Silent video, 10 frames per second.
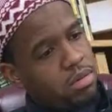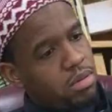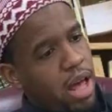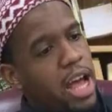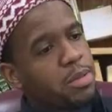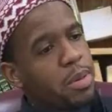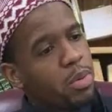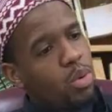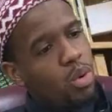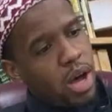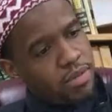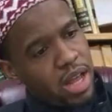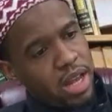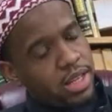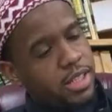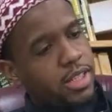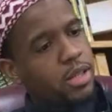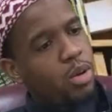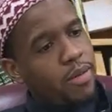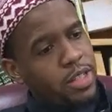Ask people who have knowledge,
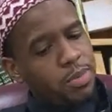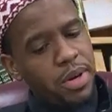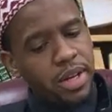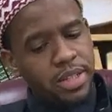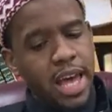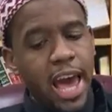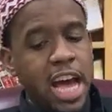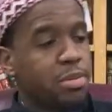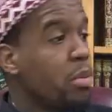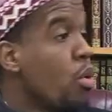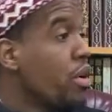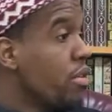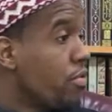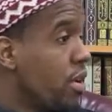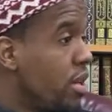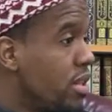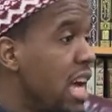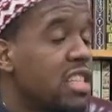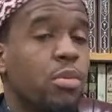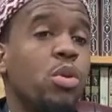who have experience. Ask people who are your friends.
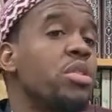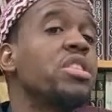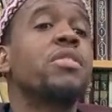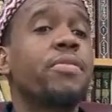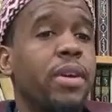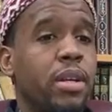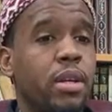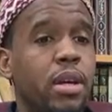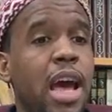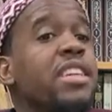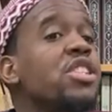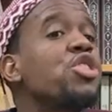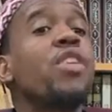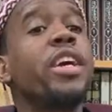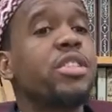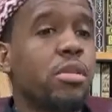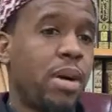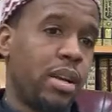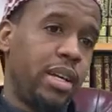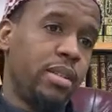Ask someone who isn't your friend. Ask a stranger
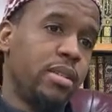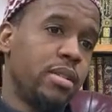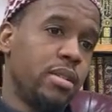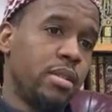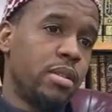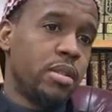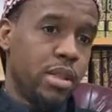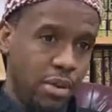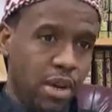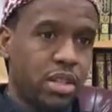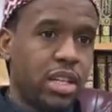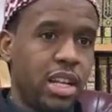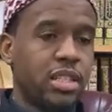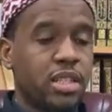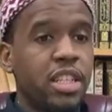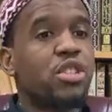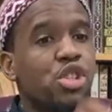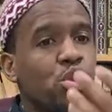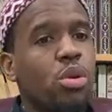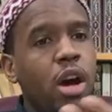about it. Everyone understand this? Seek the
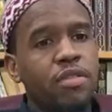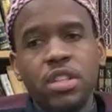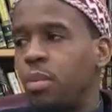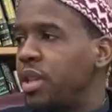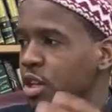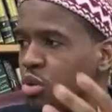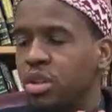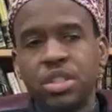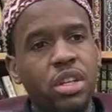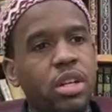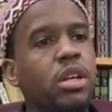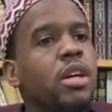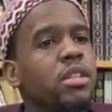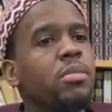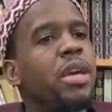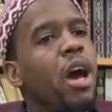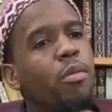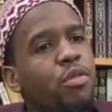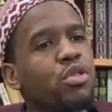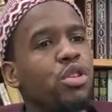shura of someone that you consider to be
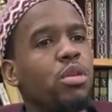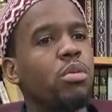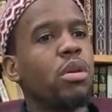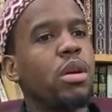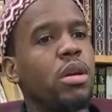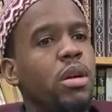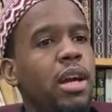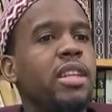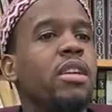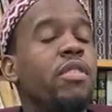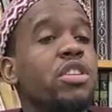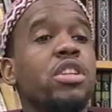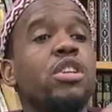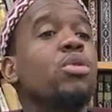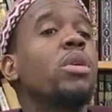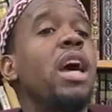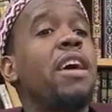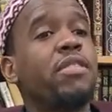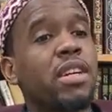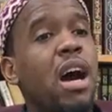helpful to you. And then eventually you're going to
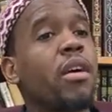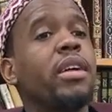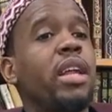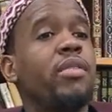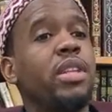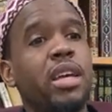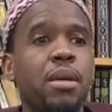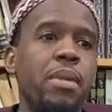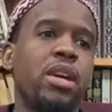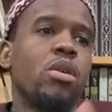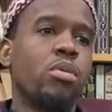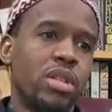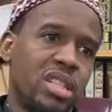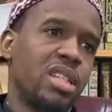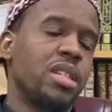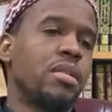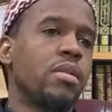have to calculate everything and make your own decision.